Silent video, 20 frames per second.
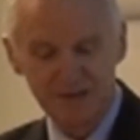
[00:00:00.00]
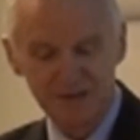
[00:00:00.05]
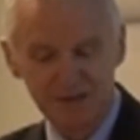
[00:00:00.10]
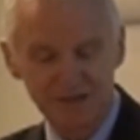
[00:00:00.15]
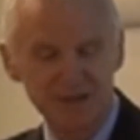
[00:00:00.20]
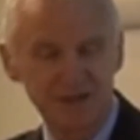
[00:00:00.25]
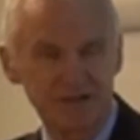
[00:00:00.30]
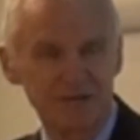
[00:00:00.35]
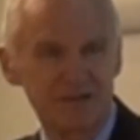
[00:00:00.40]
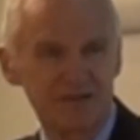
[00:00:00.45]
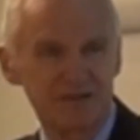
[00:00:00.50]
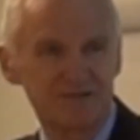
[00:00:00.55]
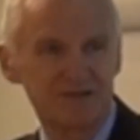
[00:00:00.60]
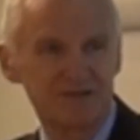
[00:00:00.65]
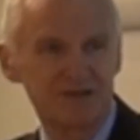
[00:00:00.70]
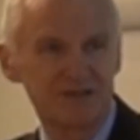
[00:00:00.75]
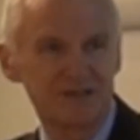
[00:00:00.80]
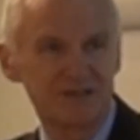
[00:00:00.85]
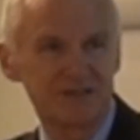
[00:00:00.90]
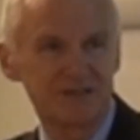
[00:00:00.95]
not only
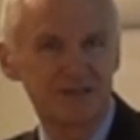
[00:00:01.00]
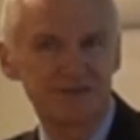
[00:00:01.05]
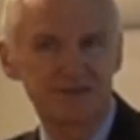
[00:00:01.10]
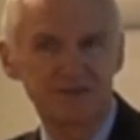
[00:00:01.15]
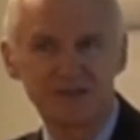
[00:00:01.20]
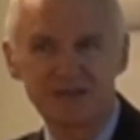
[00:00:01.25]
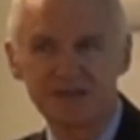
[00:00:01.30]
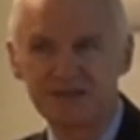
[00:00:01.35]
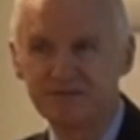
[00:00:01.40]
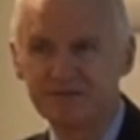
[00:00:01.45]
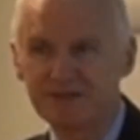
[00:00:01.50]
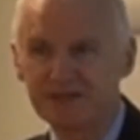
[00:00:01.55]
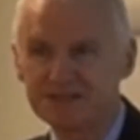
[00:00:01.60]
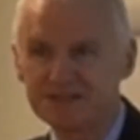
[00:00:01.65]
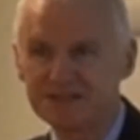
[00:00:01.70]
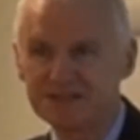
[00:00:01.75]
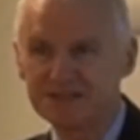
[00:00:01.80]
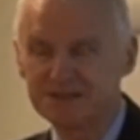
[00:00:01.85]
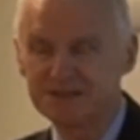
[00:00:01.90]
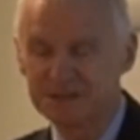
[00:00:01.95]
for industry and
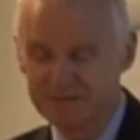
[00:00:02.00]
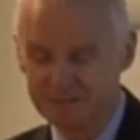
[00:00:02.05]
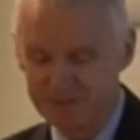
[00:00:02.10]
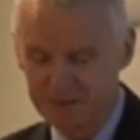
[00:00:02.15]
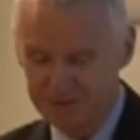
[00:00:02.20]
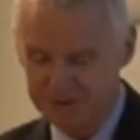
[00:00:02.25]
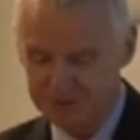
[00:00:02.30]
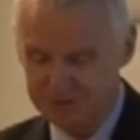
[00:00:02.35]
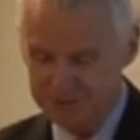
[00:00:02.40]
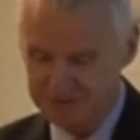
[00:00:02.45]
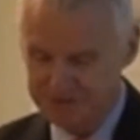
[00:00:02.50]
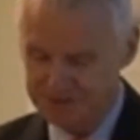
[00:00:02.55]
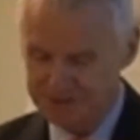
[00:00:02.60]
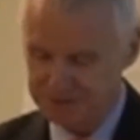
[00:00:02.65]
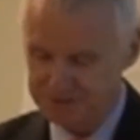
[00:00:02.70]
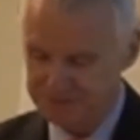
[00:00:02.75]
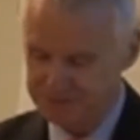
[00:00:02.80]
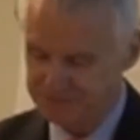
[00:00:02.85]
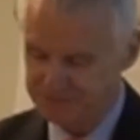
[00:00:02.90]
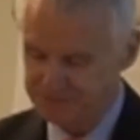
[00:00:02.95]
investors, but
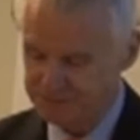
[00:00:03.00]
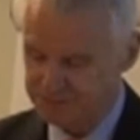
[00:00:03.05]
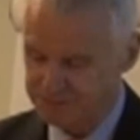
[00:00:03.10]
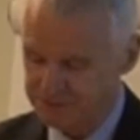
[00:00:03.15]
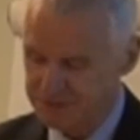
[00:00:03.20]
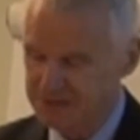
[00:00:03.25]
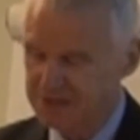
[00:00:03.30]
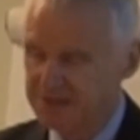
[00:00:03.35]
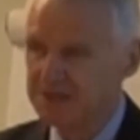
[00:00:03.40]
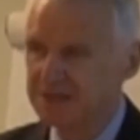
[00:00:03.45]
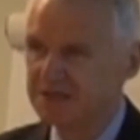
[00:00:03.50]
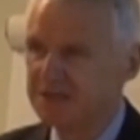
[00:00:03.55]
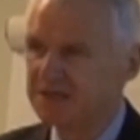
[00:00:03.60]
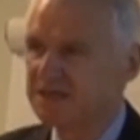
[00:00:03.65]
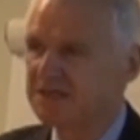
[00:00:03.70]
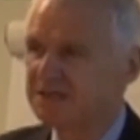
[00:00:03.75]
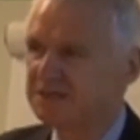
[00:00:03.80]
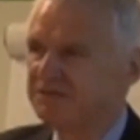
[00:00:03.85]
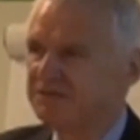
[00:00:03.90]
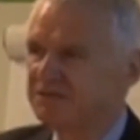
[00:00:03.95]
also for
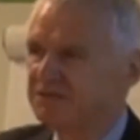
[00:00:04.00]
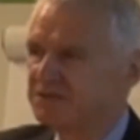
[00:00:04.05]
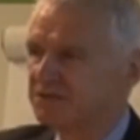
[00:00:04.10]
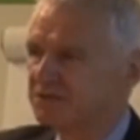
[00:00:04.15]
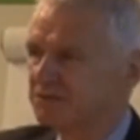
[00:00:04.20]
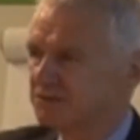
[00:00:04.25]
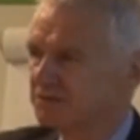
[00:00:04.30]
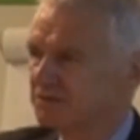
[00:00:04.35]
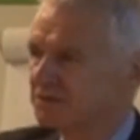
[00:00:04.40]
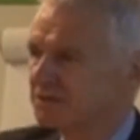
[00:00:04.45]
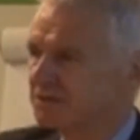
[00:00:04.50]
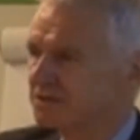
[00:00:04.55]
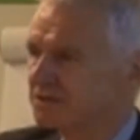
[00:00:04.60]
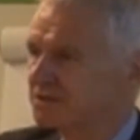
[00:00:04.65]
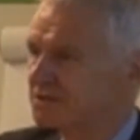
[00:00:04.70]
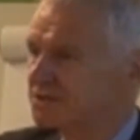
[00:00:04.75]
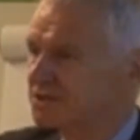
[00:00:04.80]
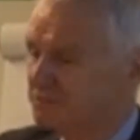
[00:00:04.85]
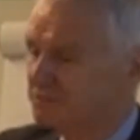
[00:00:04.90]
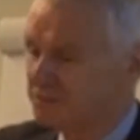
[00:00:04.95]
individual
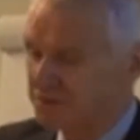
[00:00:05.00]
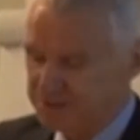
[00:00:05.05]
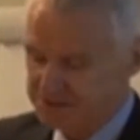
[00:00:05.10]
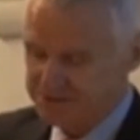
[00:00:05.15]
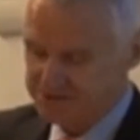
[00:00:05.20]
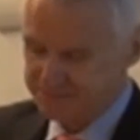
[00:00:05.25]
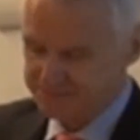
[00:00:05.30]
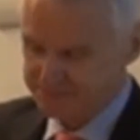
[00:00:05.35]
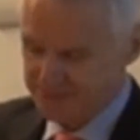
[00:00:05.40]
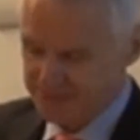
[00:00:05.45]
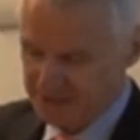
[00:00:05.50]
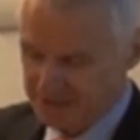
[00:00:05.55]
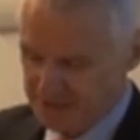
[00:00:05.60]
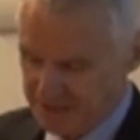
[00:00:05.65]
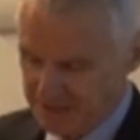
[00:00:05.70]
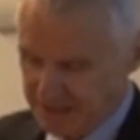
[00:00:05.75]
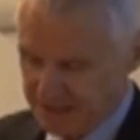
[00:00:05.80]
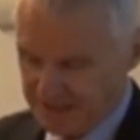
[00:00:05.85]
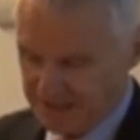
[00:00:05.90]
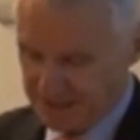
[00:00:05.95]
consumers.
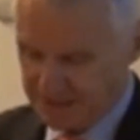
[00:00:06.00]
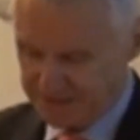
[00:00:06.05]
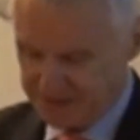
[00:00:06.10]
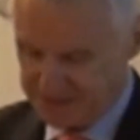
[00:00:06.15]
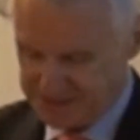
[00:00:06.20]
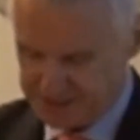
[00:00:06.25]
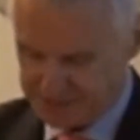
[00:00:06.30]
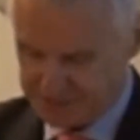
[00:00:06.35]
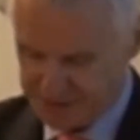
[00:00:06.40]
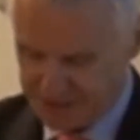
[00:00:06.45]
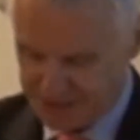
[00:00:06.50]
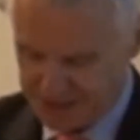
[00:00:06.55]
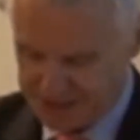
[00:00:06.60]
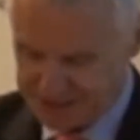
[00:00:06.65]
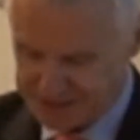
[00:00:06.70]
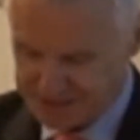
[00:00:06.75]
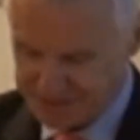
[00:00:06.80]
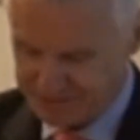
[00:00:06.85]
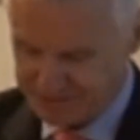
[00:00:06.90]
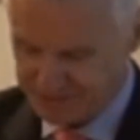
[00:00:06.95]
And this
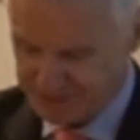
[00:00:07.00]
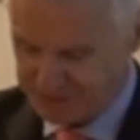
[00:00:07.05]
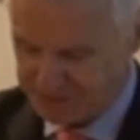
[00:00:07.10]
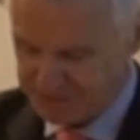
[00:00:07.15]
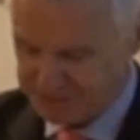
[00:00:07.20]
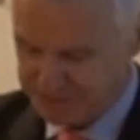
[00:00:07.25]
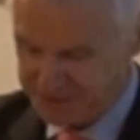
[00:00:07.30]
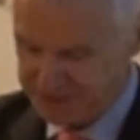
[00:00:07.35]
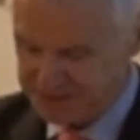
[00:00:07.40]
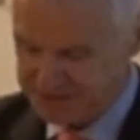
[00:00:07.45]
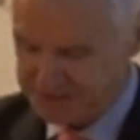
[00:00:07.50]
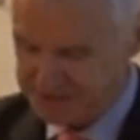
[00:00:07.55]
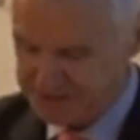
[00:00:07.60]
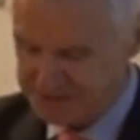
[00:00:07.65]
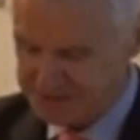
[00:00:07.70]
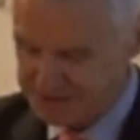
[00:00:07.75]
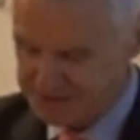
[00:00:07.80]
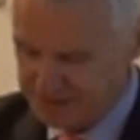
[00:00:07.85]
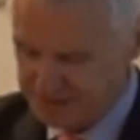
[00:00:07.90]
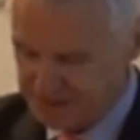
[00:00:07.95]
creates
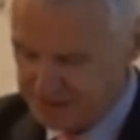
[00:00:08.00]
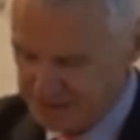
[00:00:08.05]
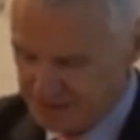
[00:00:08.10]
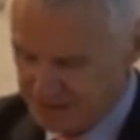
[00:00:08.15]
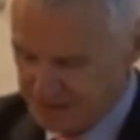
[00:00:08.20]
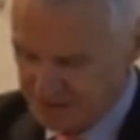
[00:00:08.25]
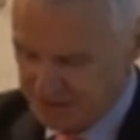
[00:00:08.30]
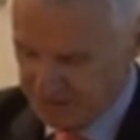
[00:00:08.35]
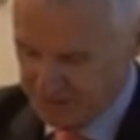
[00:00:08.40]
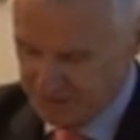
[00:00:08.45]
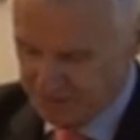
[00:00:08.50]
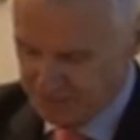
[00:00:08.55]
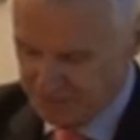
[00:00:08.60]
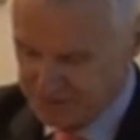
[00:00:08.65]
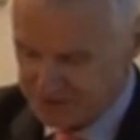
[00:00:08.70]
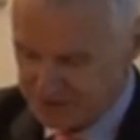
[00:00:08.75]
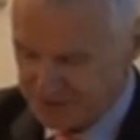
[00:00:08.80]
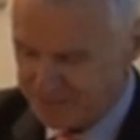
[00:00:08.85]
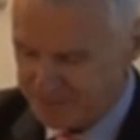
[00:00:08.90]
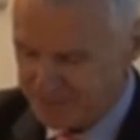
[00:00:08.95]
vulnerabilities
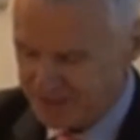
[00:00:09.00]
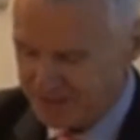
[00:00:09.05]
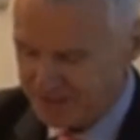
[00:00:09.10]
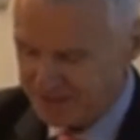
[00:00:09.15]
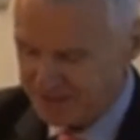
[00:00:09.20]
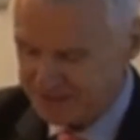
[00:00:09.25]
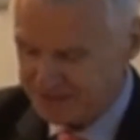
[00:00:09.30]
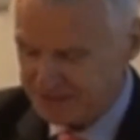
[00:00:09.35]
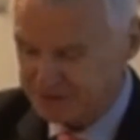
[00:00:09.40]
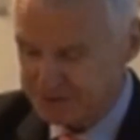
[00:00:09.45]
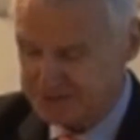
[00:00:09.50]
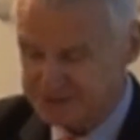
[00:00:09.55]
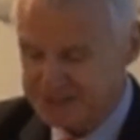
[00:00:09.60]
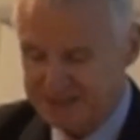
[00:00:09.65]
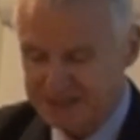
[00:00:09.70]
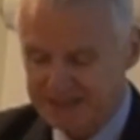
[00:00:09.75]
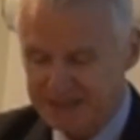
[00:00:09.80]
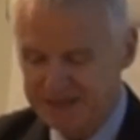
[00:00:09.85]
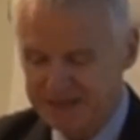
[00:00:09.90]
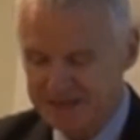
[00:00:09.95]
which are
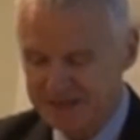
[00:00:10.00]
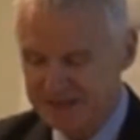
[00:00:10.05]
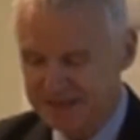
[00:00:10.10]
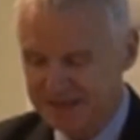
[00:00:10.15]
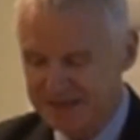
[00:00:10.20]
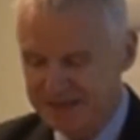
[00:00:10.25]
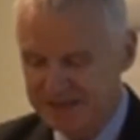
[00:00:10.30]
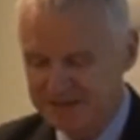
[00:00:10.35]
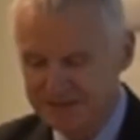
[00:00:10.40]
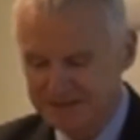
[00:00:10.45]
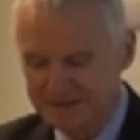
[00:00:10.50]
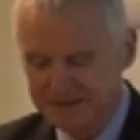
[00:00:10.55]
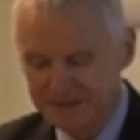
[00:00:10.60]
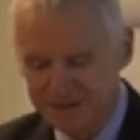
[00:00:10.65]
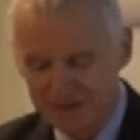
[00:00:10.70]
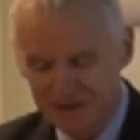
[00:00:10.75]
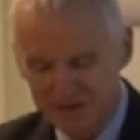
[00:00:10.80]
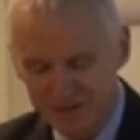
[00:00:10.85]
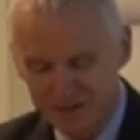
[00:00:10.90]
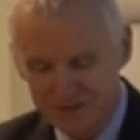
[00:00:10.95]
paradoxically in
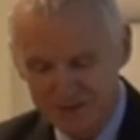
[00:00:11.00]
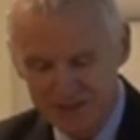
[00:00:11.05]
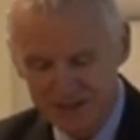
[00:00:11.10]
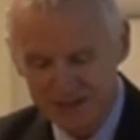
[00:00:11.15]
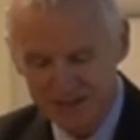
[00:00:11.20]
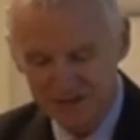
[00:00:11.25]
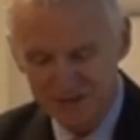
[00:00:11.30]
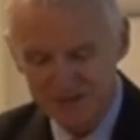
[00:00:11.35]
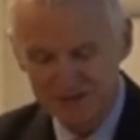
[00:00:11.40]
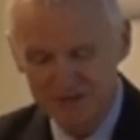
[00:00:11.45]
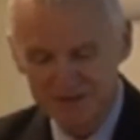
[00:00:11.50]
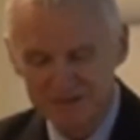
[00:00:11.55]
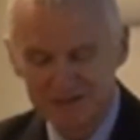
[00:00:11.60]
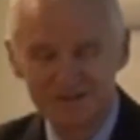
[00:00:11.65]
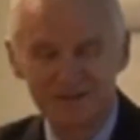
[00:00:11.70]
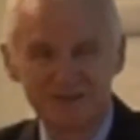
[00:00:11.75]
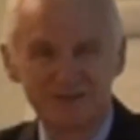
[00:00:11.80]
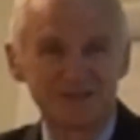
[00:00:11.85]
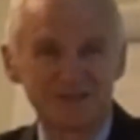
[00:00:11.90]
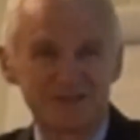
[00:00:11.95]
contradiction
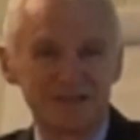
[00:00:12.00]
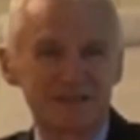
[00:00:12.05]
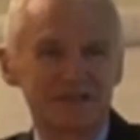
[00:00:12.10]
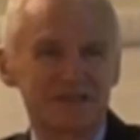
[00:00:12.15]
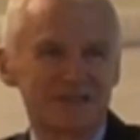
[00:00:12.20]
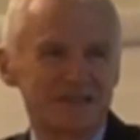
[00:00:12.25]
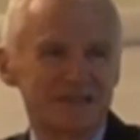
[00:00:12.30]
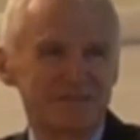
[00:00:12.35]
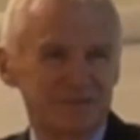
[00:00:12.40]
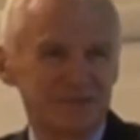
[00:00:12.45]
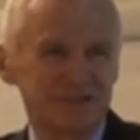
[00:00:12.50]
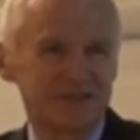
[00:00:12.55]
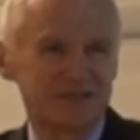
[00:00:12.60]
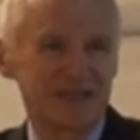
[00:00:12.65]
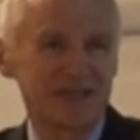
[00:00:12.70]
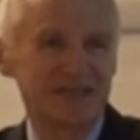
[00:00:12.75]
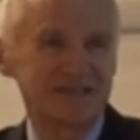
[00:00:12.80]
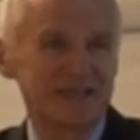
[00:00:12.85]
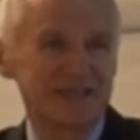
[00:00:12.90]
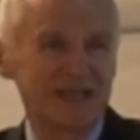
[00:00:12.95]
to the
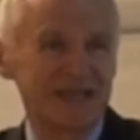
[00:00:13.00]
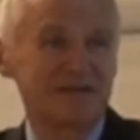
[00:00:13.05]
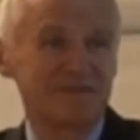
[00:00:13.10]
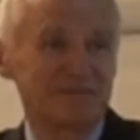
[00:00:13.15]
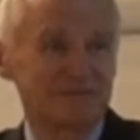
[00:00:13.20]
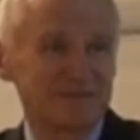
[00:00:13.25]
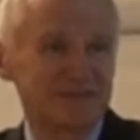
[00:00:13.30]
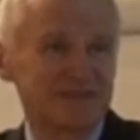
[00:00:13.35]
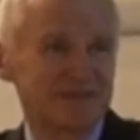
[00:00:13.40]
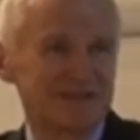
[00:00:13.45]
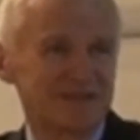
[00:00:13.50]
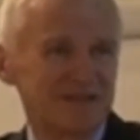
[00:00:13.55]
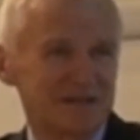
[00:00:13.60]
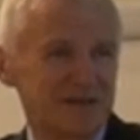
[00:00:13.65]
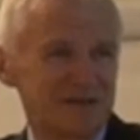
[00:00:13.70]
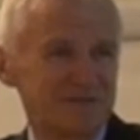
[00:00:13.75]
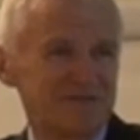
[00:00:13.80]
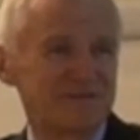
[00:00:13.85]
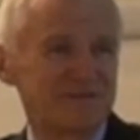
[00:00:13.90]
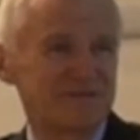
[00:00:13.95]
precise aims
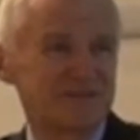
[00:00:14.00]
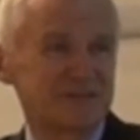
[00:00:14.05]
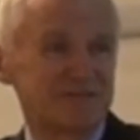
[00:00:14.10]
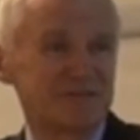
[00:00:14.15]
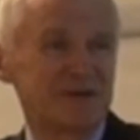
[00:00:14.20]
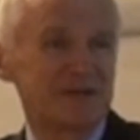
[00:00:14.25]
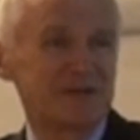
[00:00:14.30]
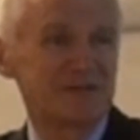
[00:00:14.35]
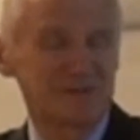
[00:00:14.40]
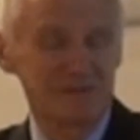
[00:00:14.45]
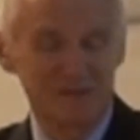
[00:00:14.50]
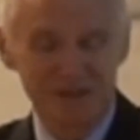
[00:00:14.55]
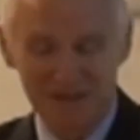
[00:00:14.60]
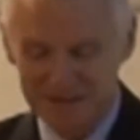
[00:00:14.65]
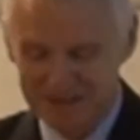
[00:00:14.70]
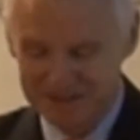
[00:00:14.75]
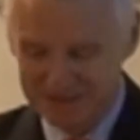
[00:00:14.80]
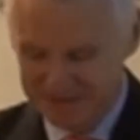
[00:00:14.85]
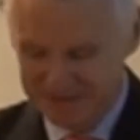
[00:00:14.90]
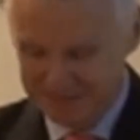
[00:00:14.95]
of the smart
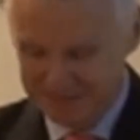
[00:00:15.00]
grid.